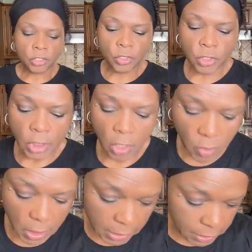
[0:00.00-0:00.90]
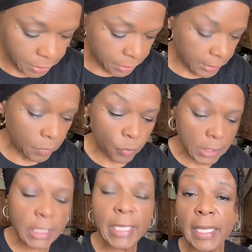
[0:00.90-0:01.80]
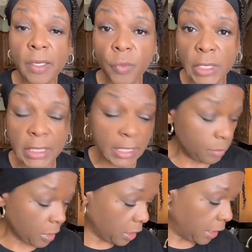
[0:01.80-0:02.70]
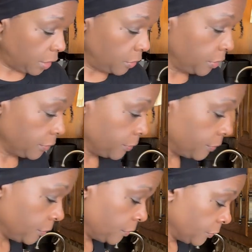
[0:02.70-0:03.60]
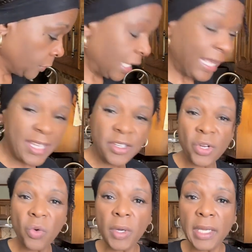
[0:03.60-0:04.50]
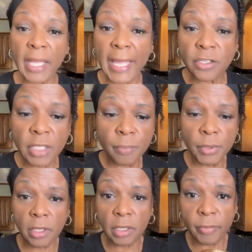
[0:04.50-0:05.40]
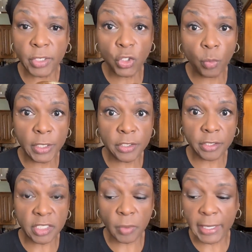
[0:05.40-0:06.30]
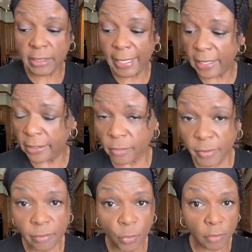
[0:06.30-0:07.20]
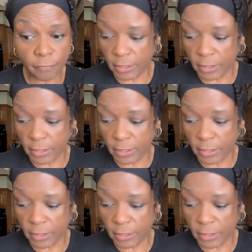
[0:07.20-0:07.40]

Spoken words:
to show us that we can reclaim our health. And you know what? Actually, I put a little bit too much in there. That's why I have to add a little bit more